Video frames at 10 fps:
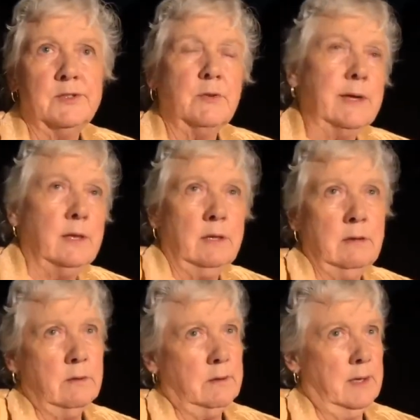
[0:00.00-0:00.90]
Strength of
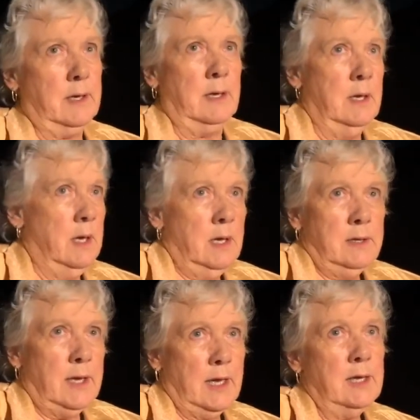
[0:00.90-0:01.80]
Youth thing,
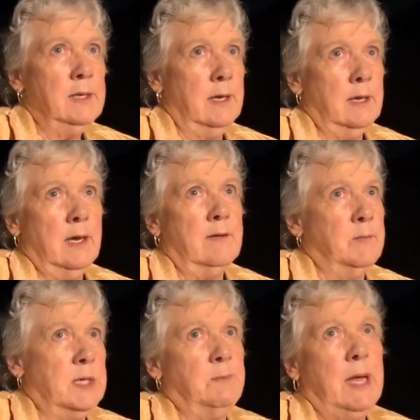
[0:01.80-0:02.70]
they had to
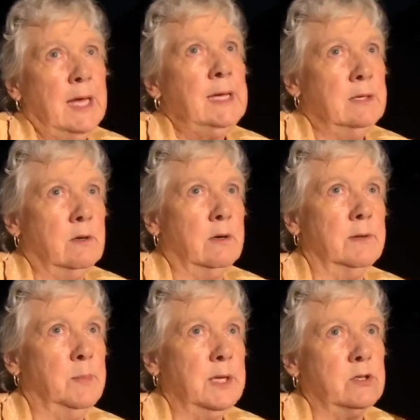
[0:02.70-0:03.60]
have me paint
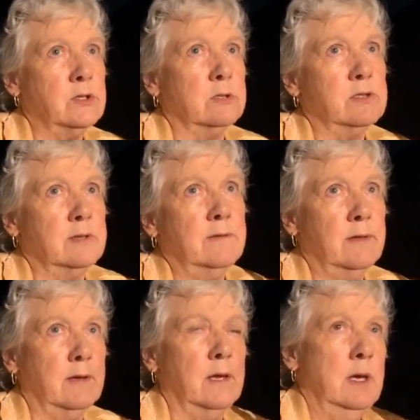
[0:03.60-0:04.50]
all the pictures
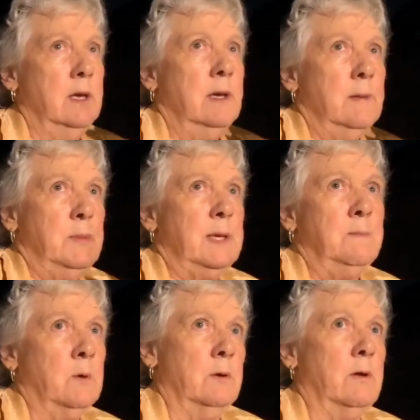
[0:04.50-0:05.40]
of the
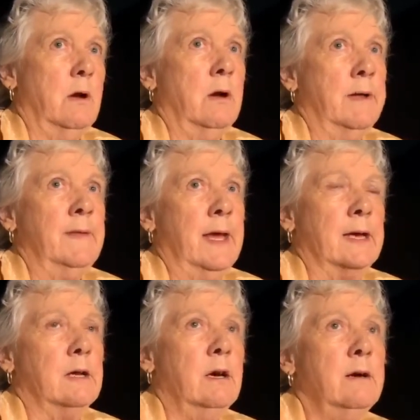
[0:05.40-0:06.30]
people on
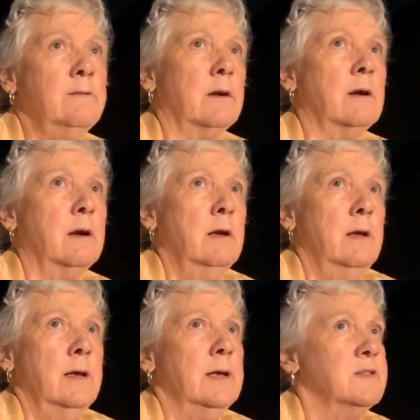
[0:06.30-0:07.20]
that cover
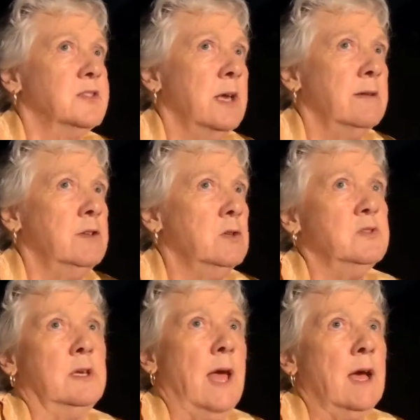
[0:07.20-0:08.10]
instead of
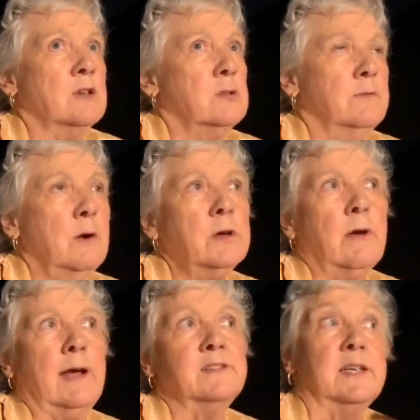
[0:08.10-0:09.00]
using actual
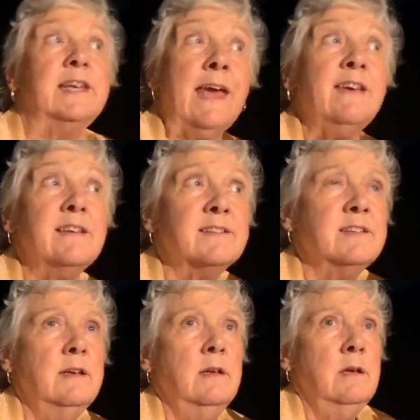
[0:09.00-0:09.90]
photographs in case
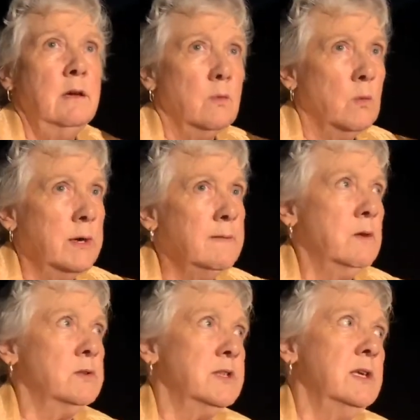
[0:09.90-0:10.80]
one of
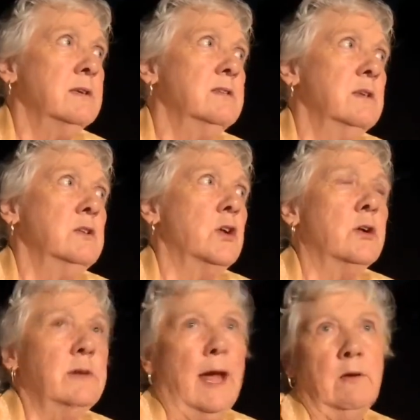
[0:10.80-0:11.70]
those kids
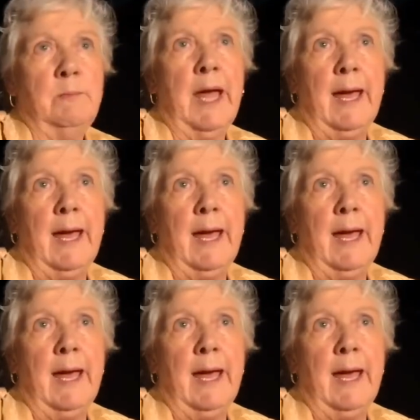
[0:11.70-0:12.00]
turned out